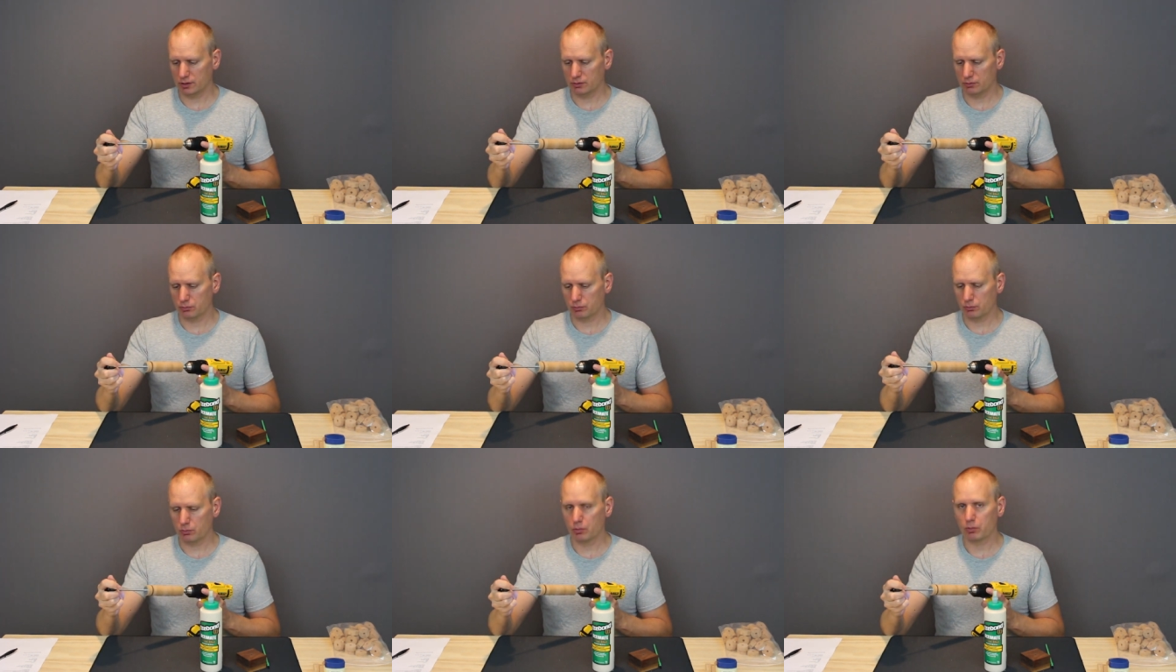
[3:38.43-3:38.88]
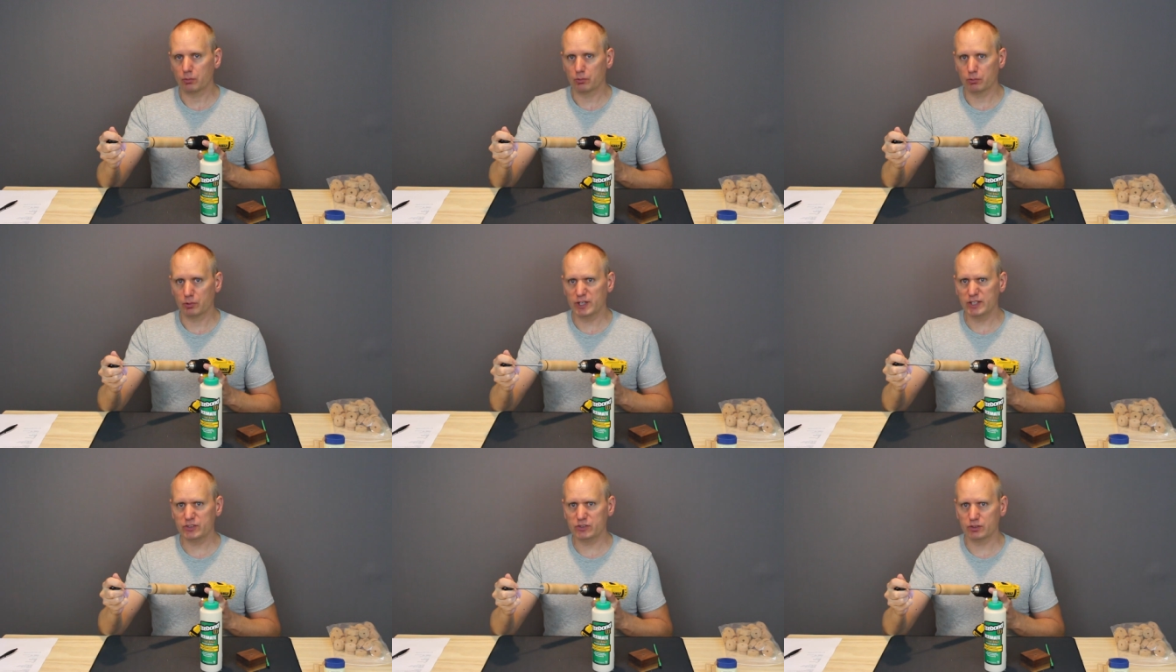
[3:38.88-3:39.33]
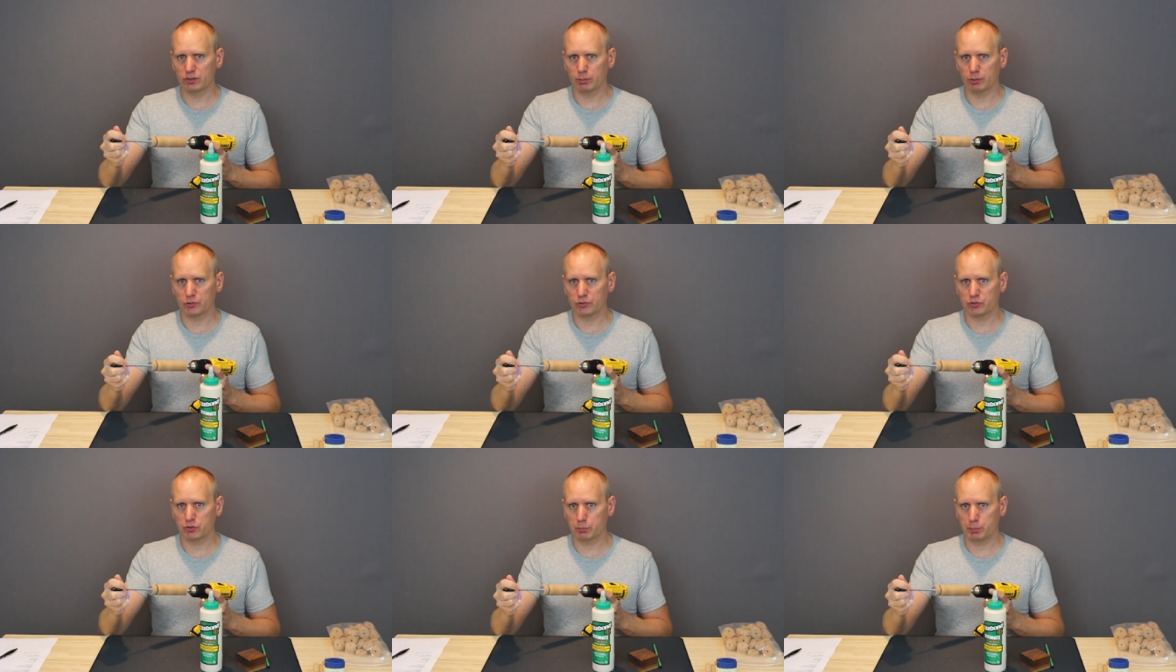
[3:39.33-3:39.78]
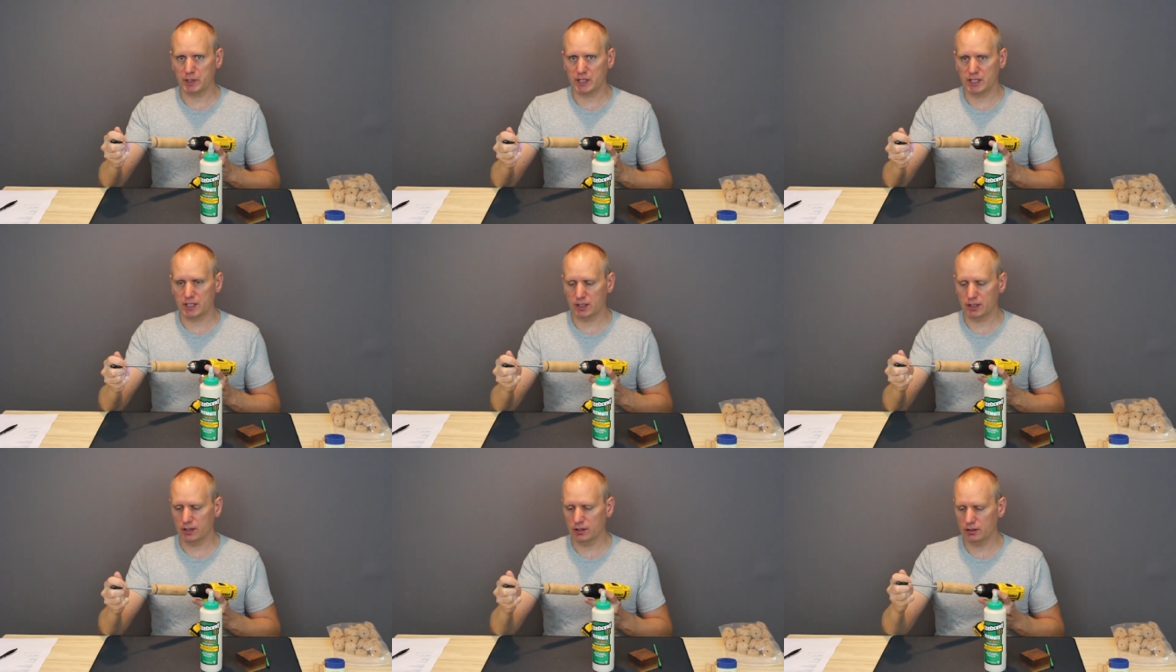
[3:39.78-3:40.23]
a reasonable
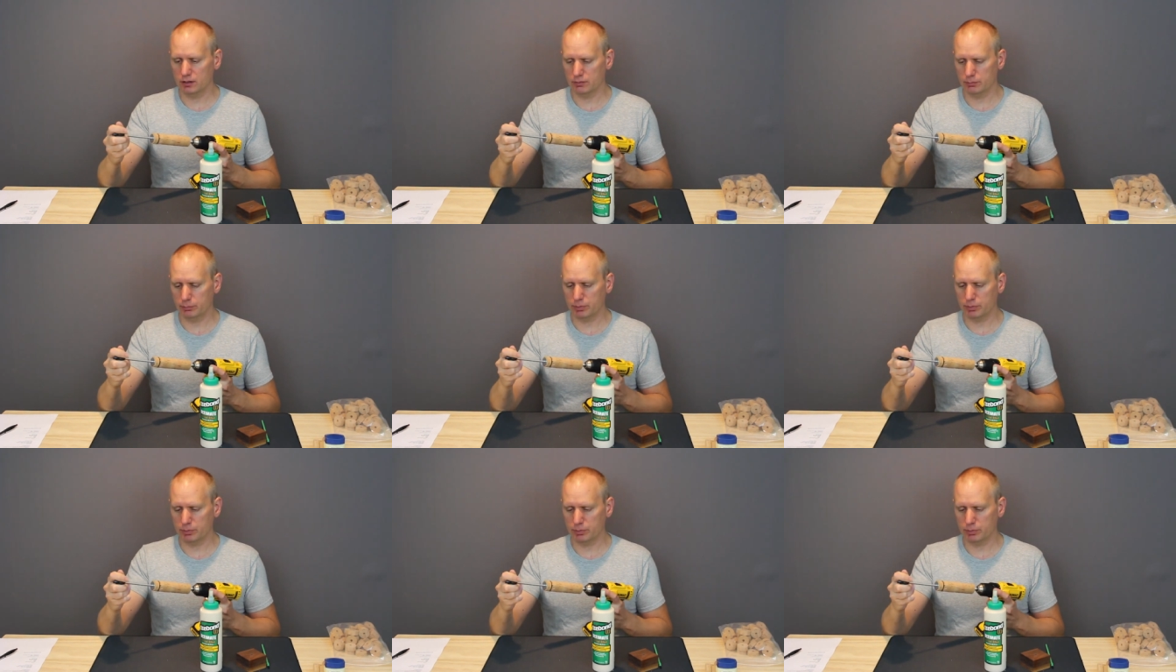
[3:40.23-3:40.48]
speed,